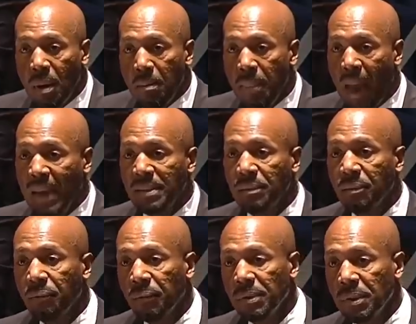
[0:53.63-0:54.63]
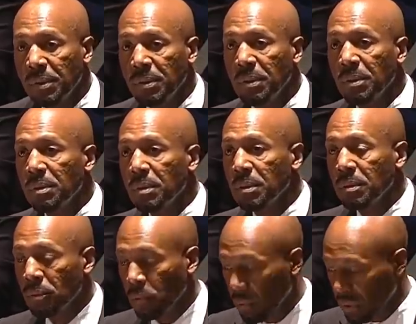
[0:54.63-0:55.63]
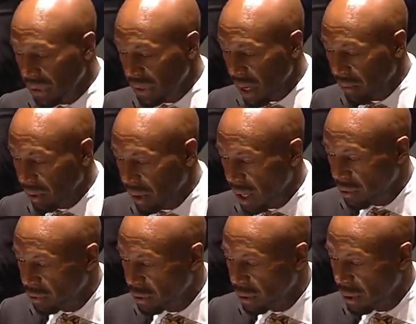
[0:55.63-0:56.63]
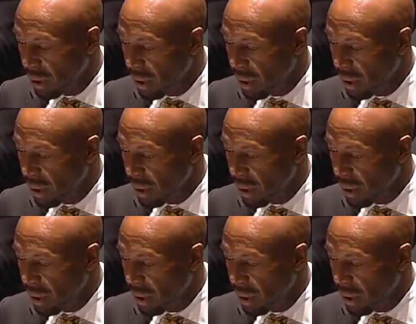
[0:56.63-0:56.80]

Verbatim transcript: massive resistance to school desegregation,